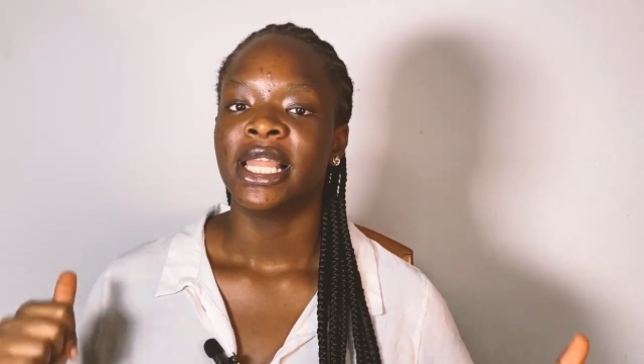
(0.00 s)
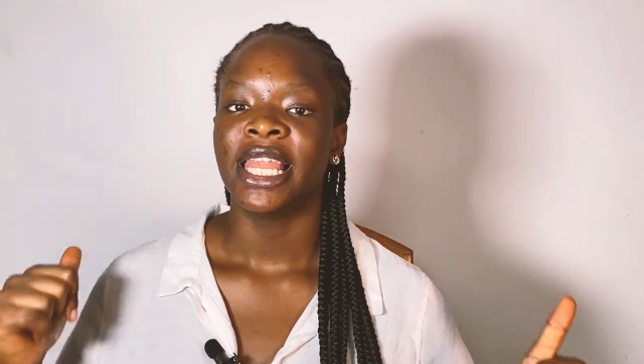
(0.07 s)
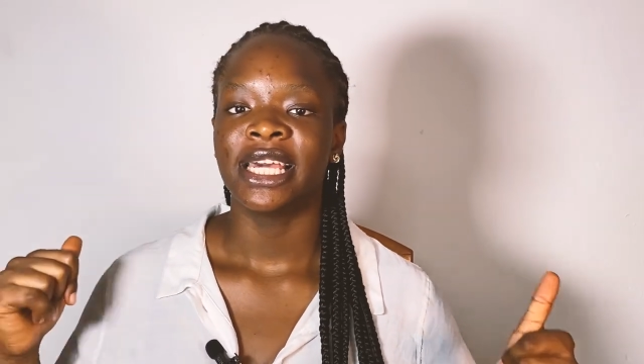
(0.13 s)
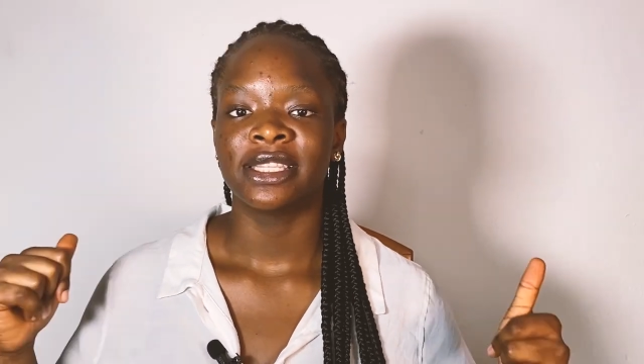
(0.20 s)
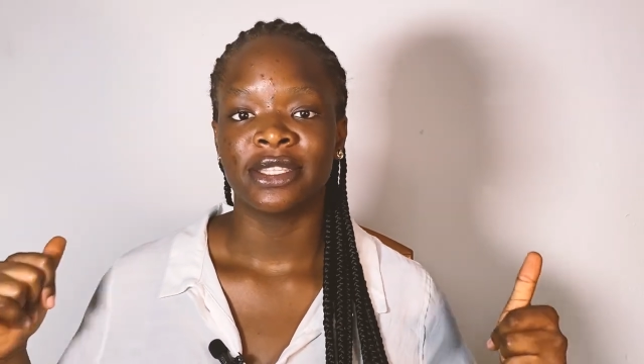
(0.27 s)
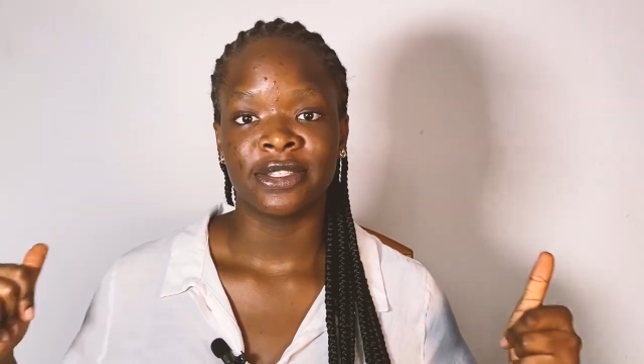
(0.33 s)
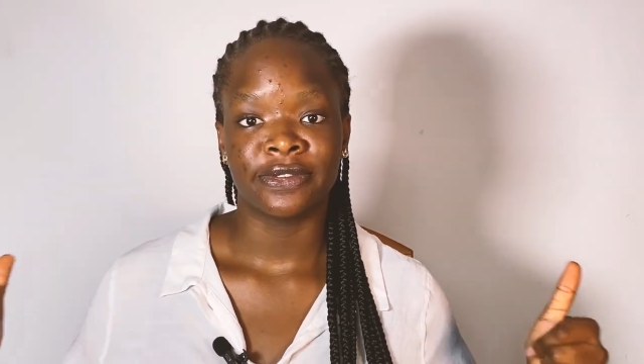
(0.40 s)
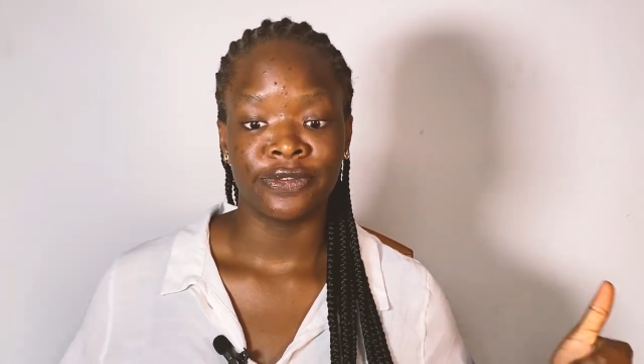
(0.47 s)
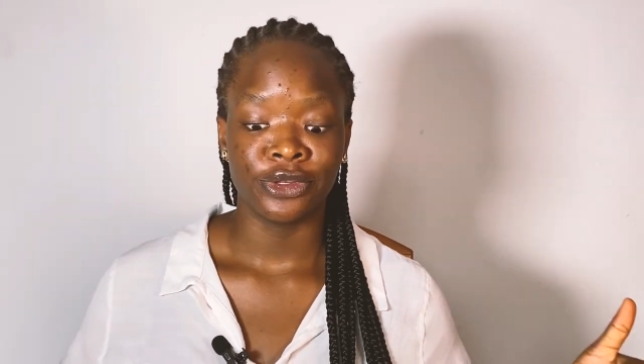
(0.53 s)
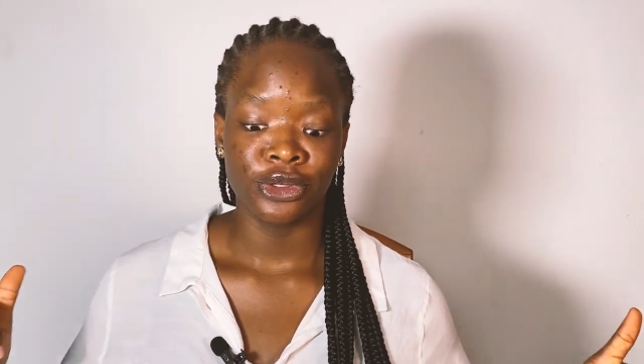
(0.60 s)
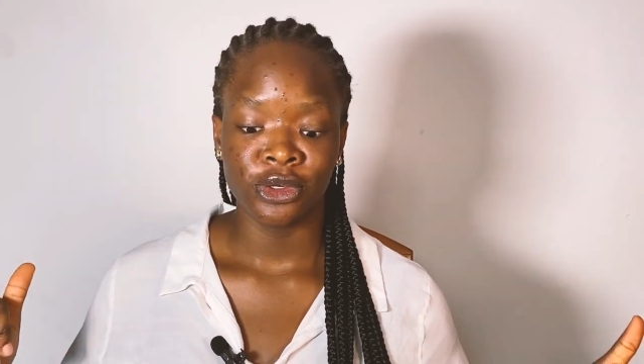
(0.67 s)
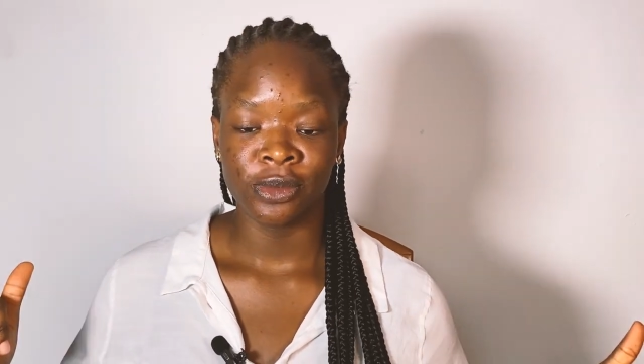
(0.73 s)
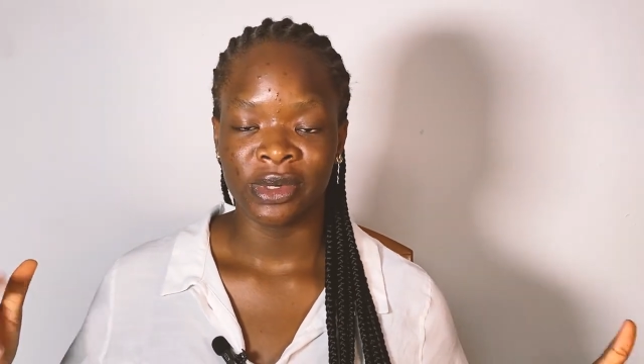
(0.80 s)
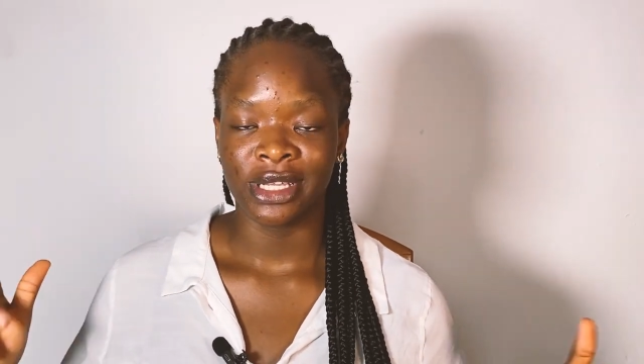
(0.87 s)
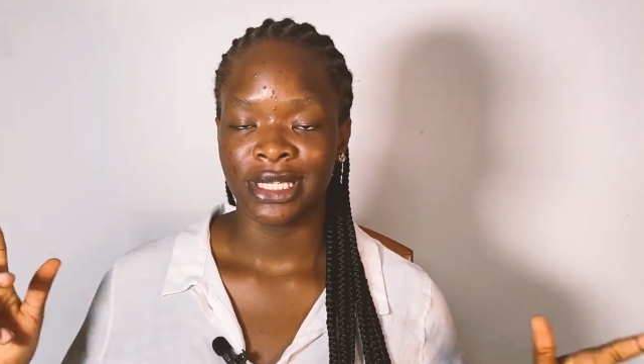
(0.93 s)
like this
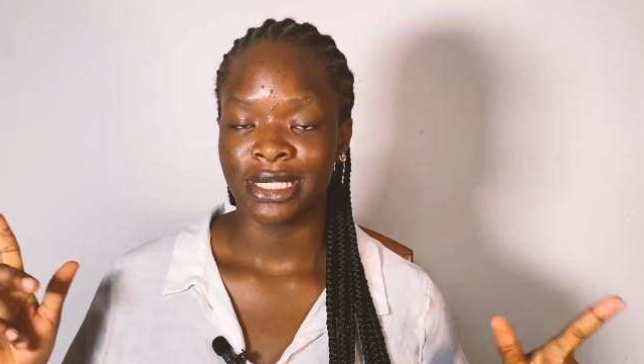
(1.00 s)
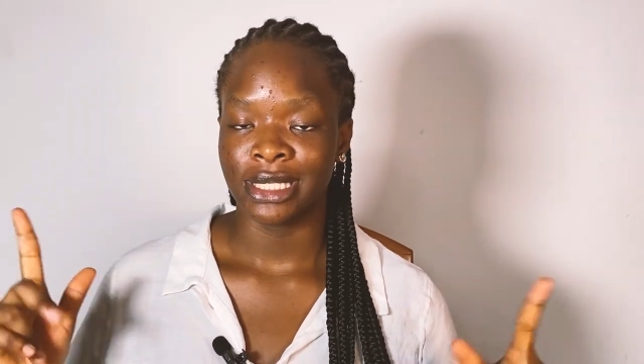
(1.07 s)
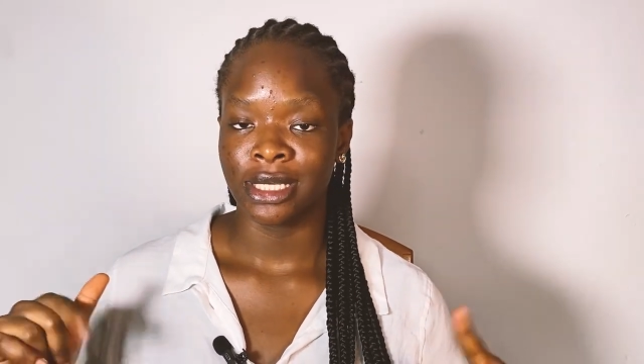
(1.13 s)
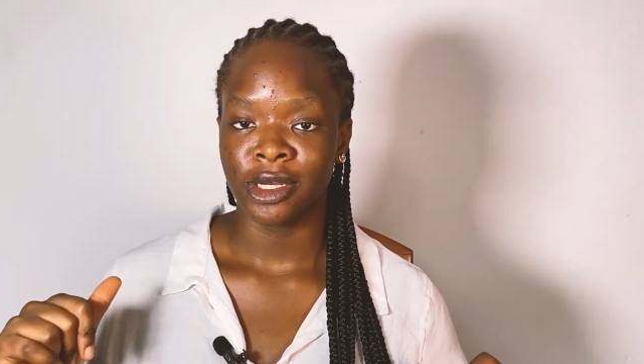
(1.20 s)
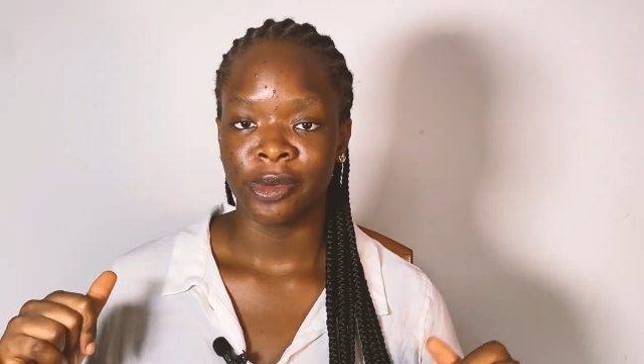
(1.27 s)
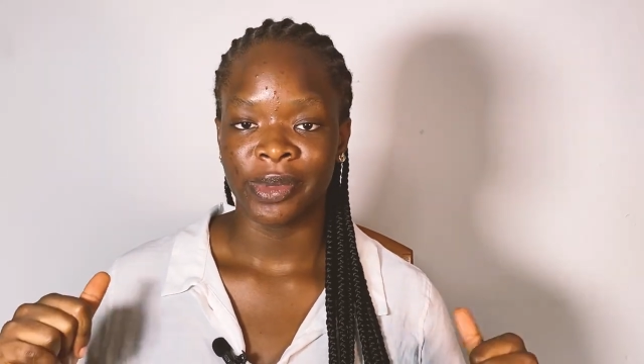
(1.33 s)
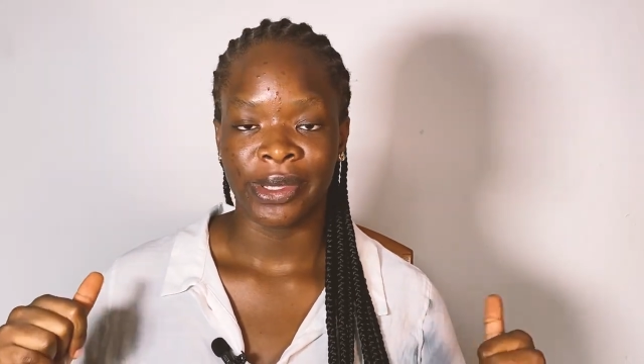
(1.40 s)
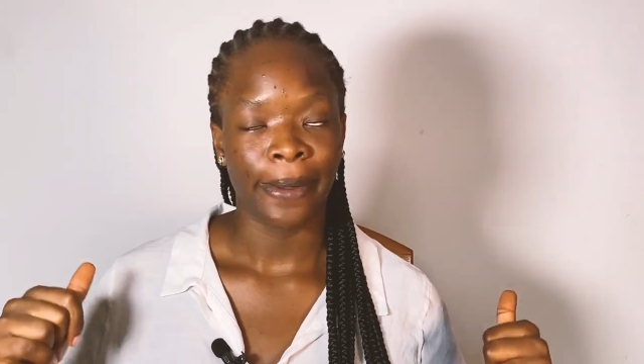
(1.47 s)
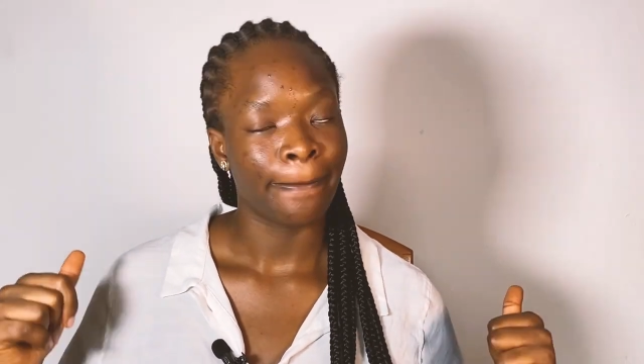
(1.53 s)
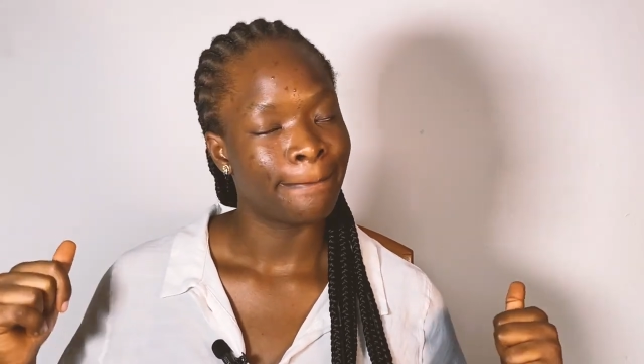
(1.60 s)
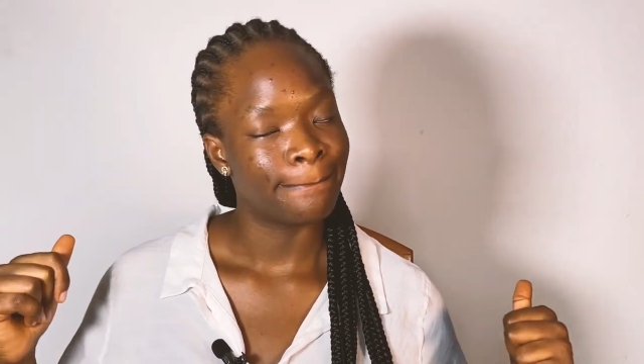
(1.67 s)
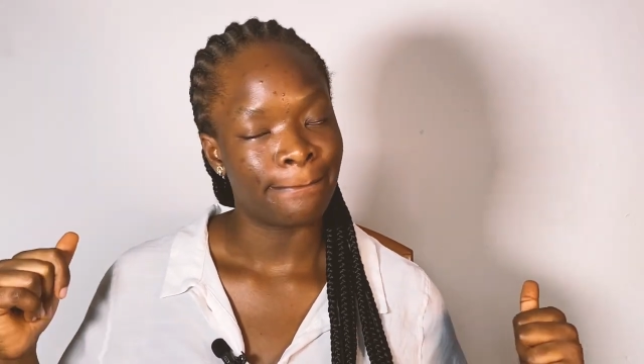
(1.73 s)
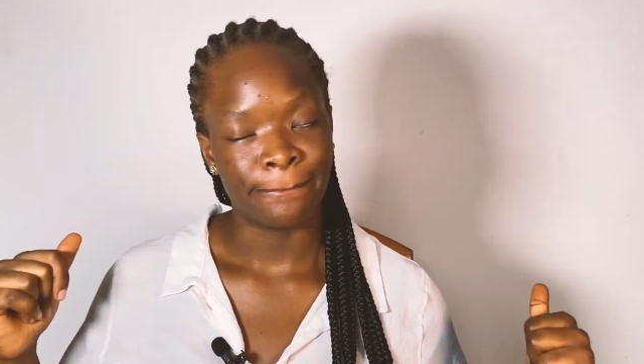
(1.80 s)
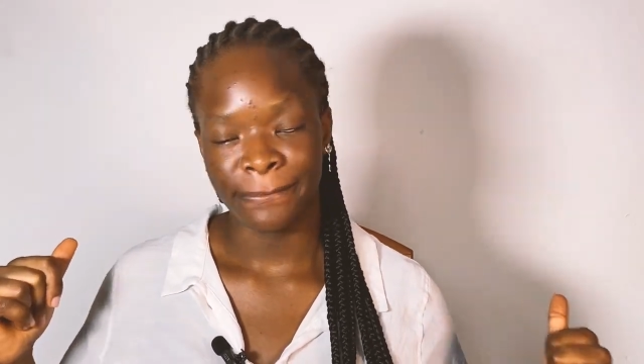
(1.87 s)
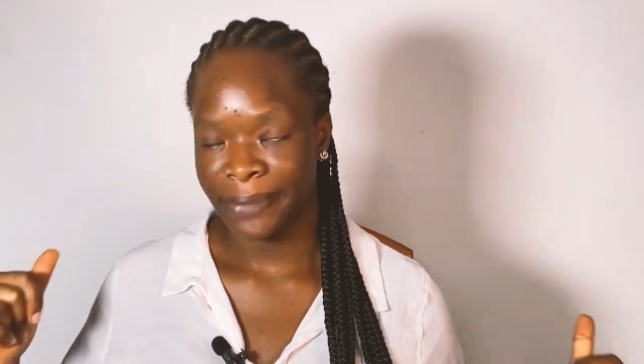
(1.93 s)
video because it's gonna be
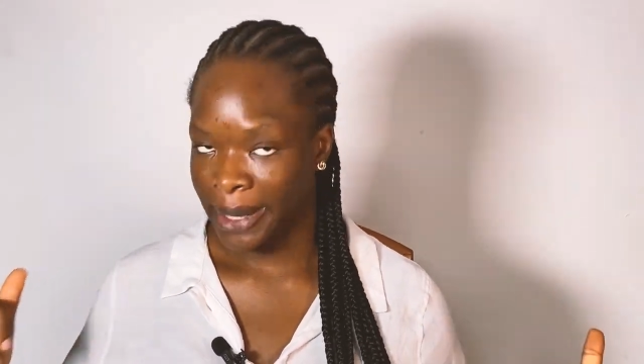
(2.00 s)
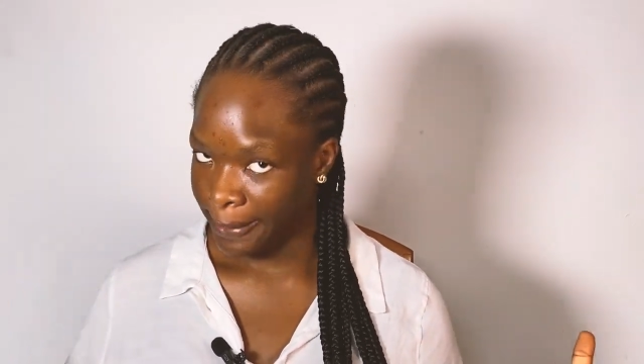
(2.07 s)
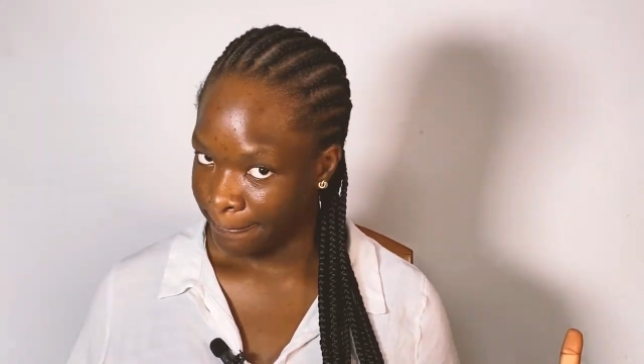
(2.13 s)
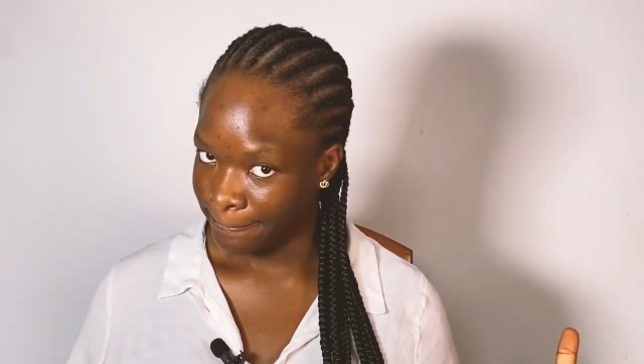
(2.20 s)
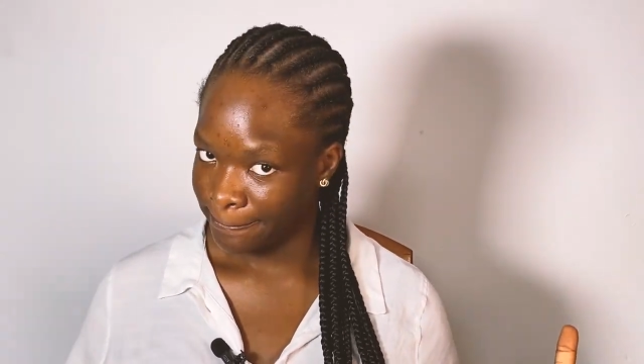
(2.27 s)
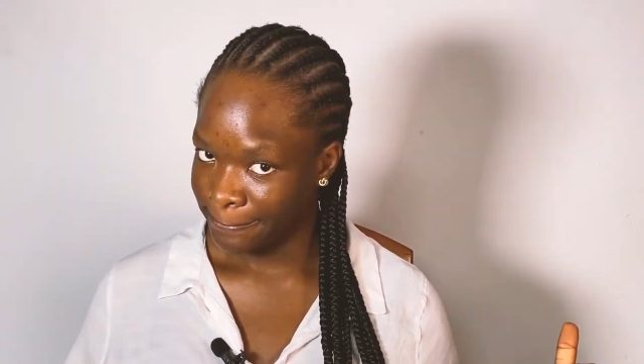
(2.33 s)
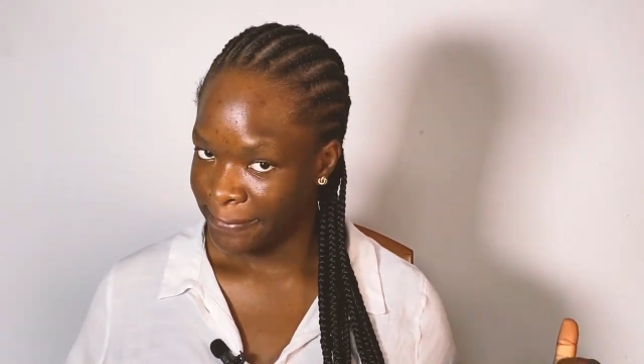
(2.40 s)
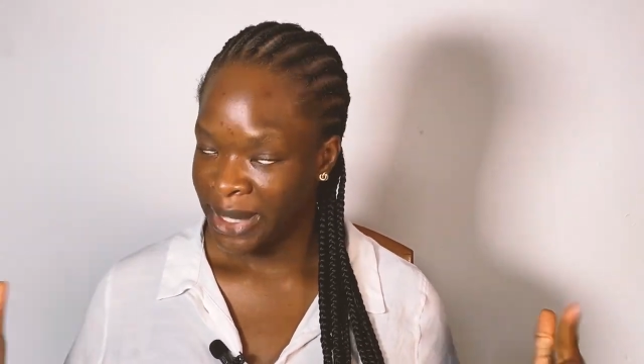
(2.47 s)
bomb.